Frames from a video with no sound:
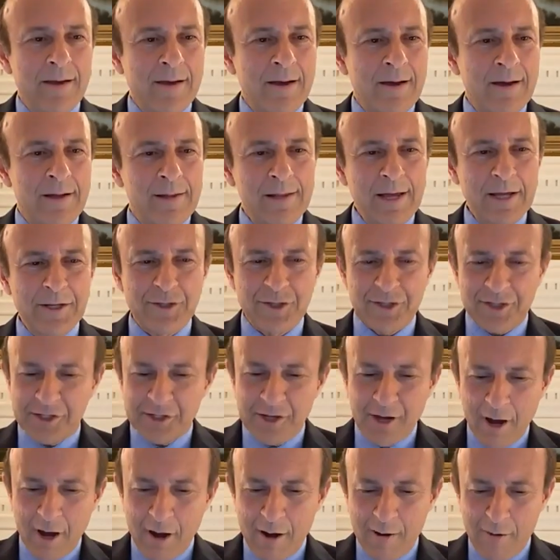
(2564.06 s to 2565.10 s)
let's
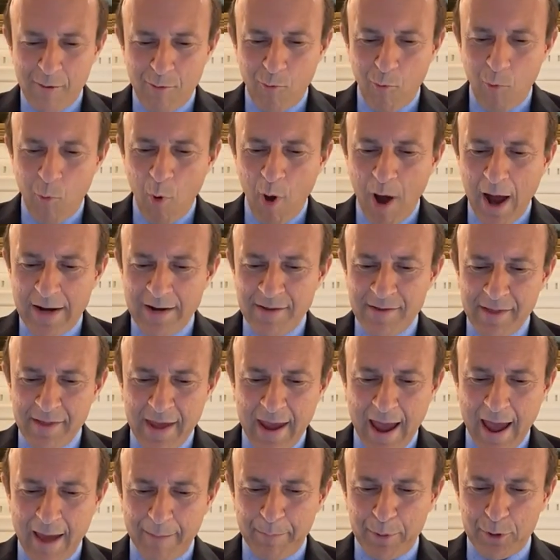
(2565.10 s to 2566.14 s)
widen
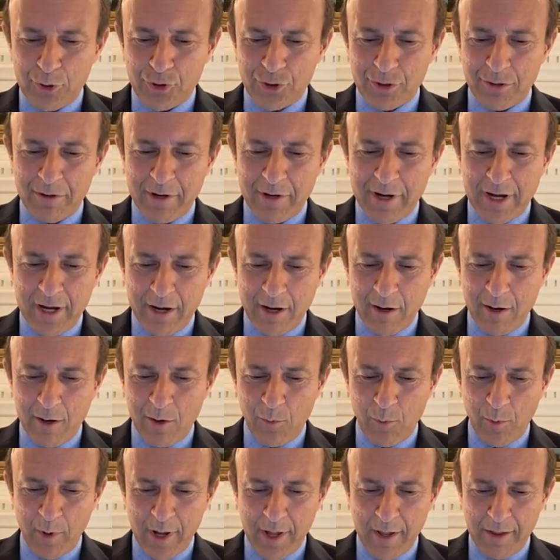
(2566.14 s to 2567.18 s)
the aperture here
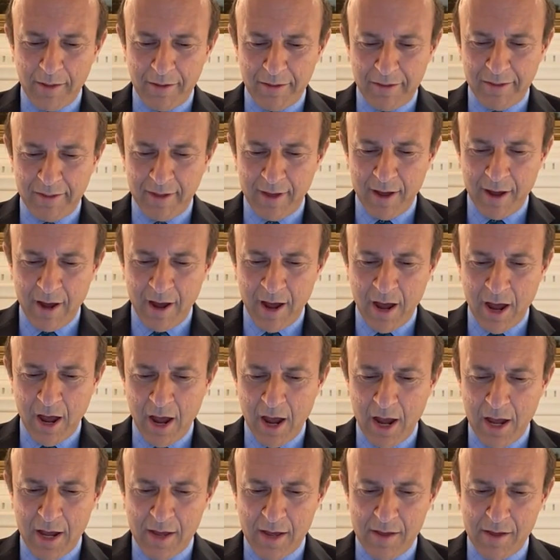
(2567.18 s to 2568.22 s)
with
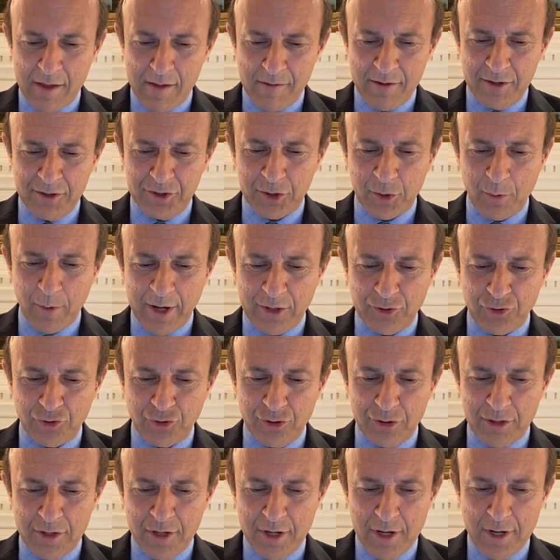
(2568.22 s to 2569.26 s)
this
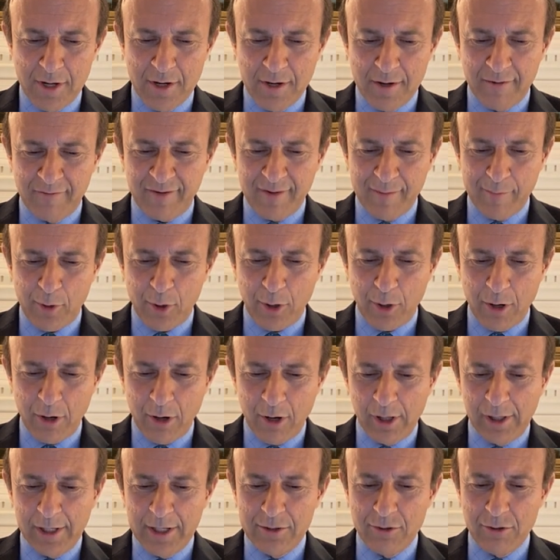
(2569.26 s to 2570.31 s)
question from
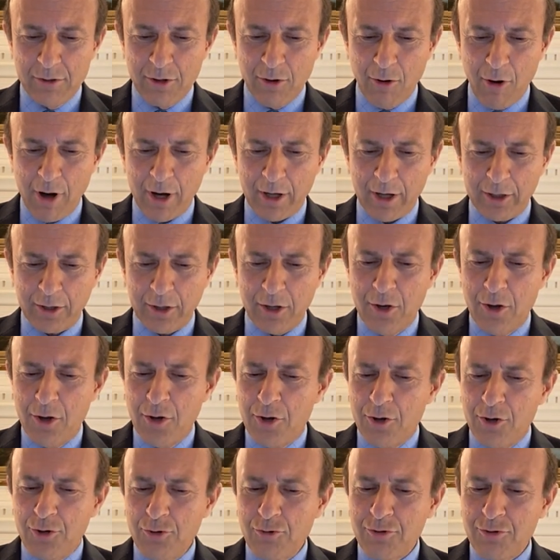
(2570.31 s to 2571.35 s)
Earl in New York
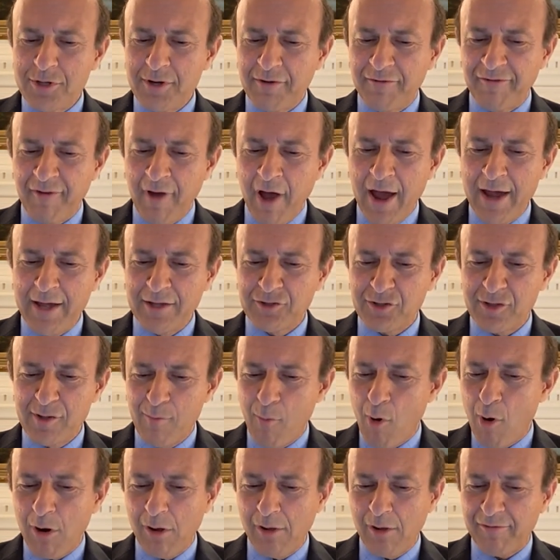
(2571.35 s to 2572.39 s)
who defines the
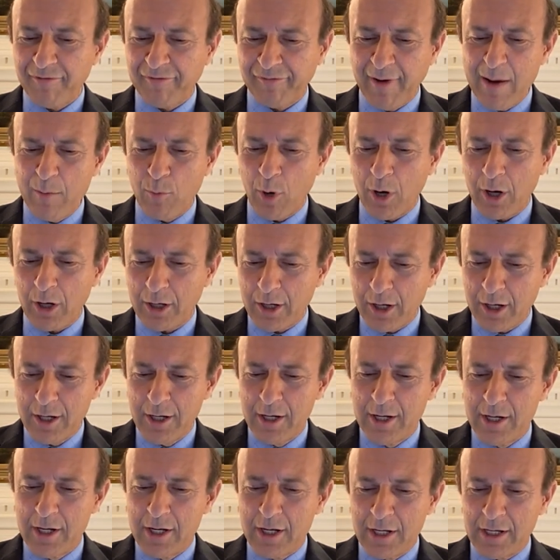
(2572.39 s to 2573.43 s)
moral framework?
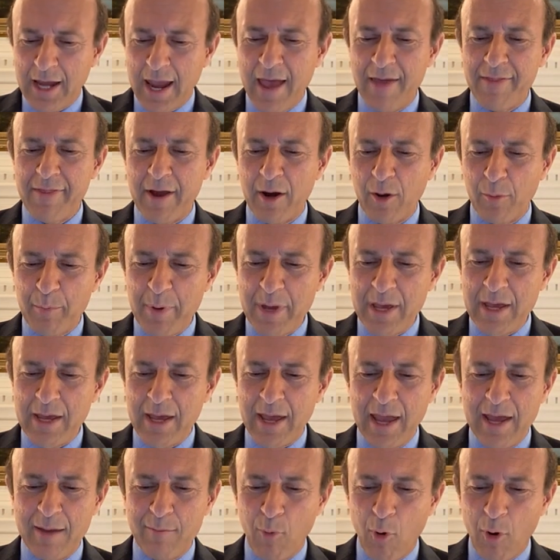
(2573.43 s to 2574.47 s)
Can there be
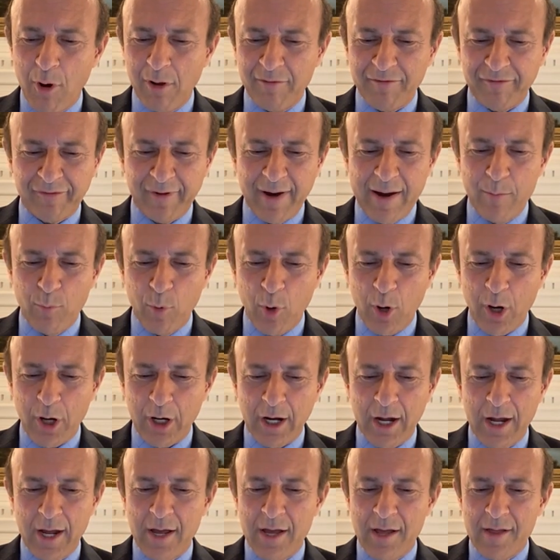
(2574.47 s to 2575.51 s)
a moral framework
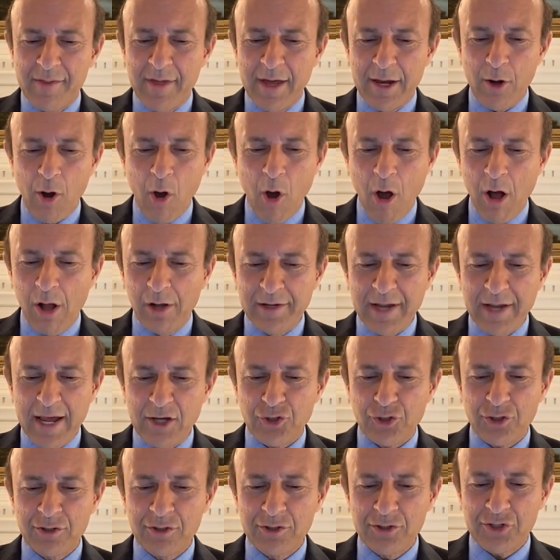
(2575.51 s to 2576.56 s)
that all
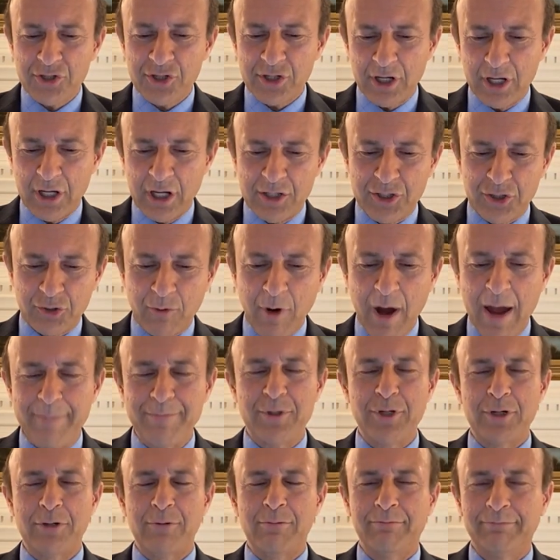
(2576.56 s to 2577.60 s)
nations
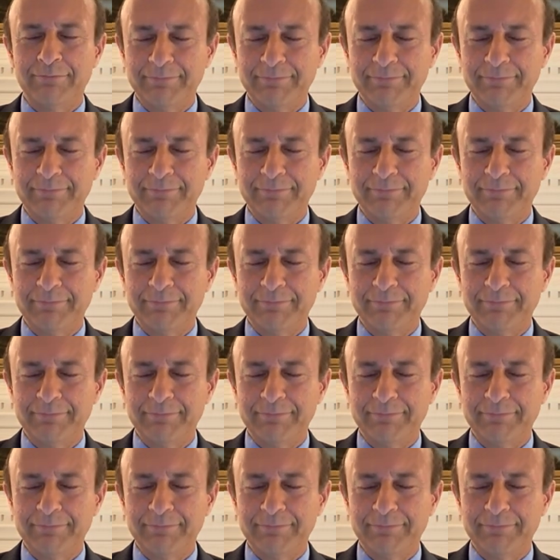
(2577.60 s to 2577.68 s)
ascribe to?